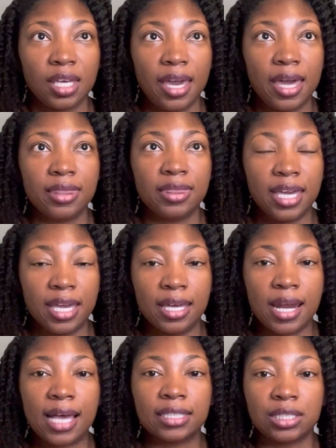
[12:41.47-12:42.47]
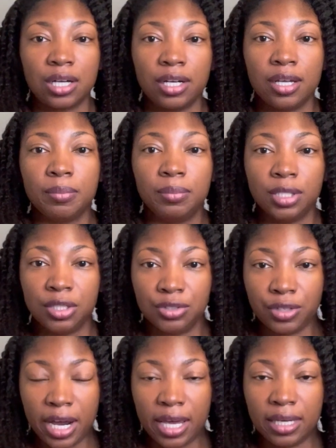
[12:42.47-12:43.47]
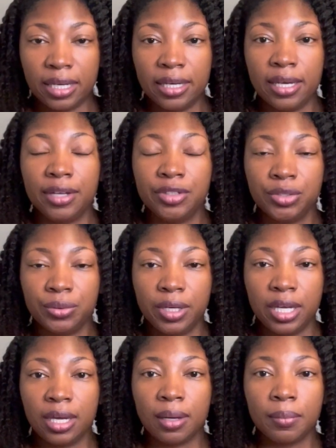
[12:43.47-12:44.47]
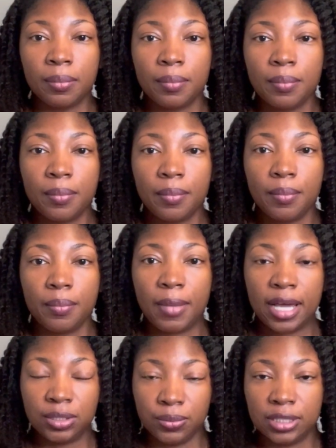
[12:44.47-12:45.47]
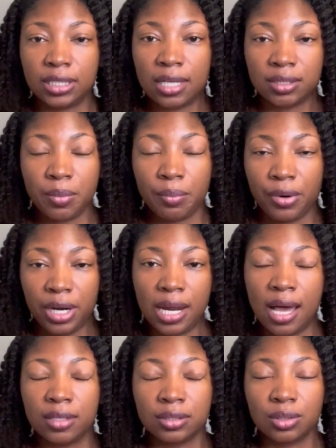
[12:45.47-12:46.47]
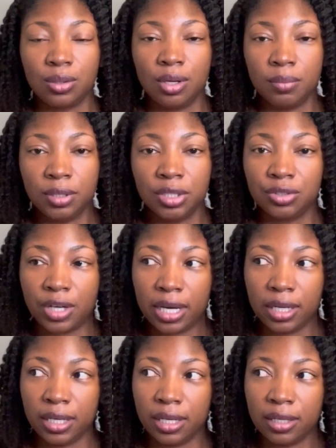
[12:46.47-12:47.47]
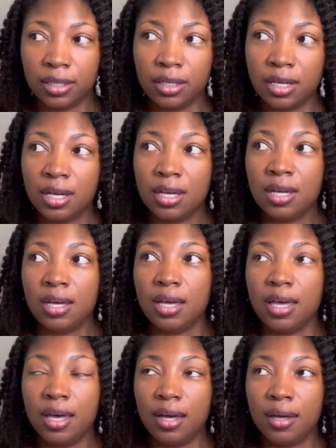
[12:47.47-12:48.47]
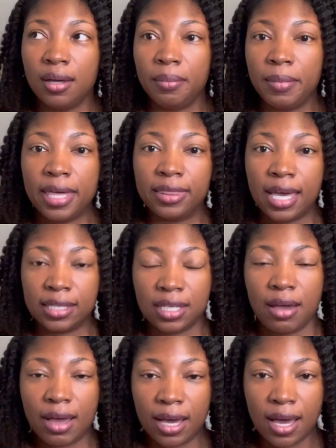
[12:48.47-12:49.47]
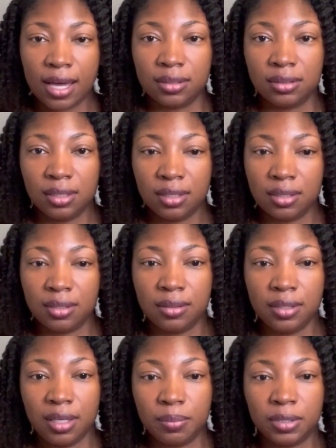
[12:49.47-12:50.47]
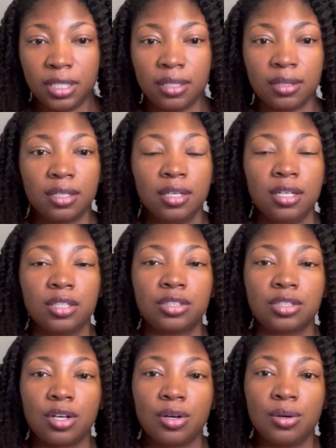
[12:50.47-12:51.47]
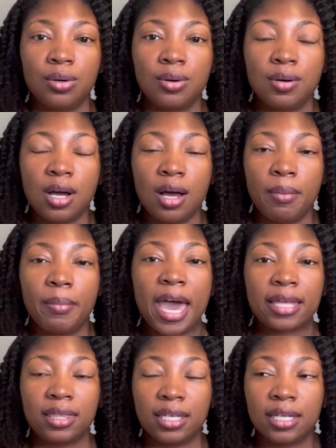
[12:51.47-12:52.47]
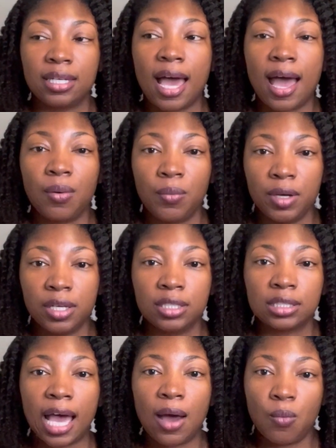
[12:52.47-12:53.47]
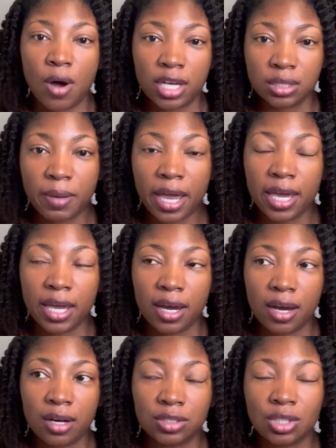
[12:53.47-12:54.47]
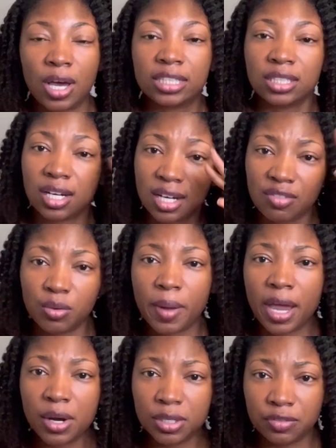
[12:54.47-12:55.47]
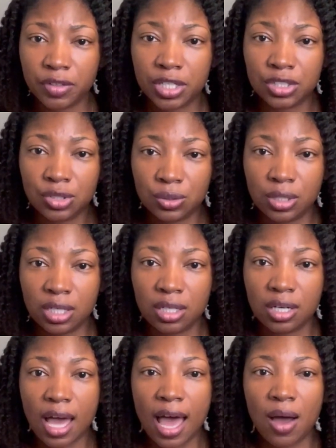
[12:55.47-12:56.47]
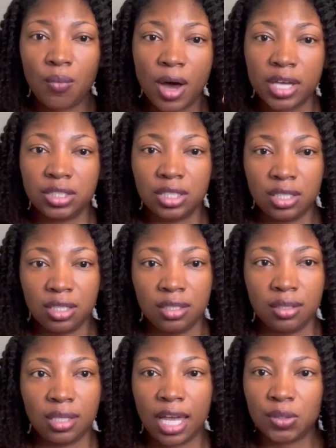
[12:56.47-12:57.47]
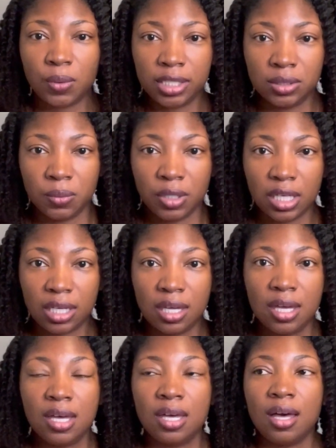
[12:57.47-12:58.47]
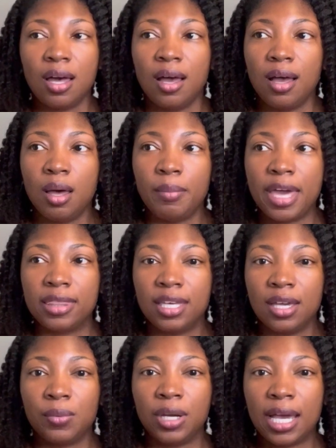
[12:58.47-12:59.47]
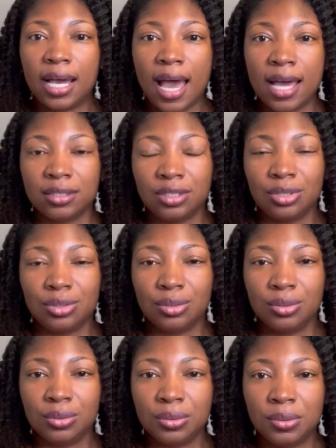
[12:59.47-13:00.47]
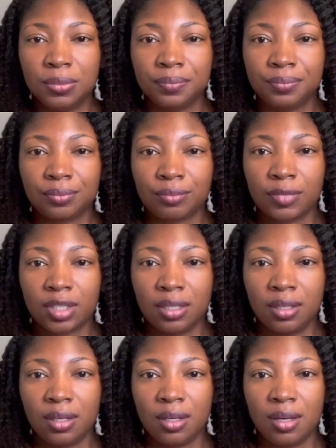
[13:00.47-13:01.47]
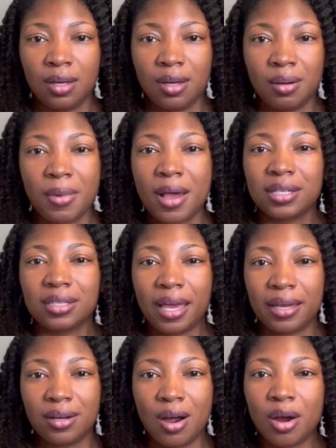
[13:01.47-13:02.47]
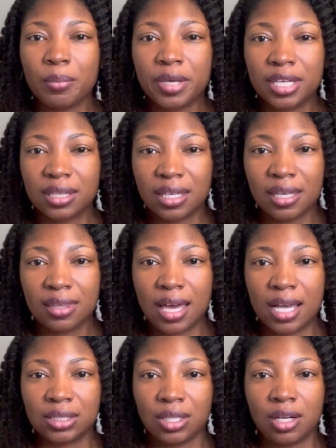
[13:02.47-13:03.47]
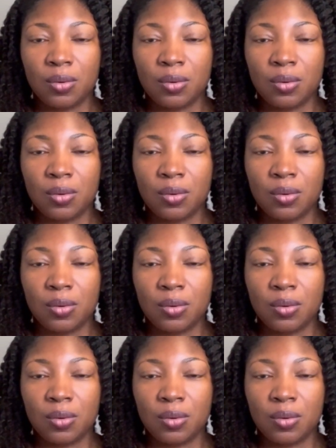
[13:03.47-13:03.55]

then I started blow drying it and doing my twist outs and braid outs on blow dried hair. And that's how I got to hip length. So back then I washed my hair. So I started off when my hair was very short, I washed it like twice a week. And then when I got to probably like armpit length, I started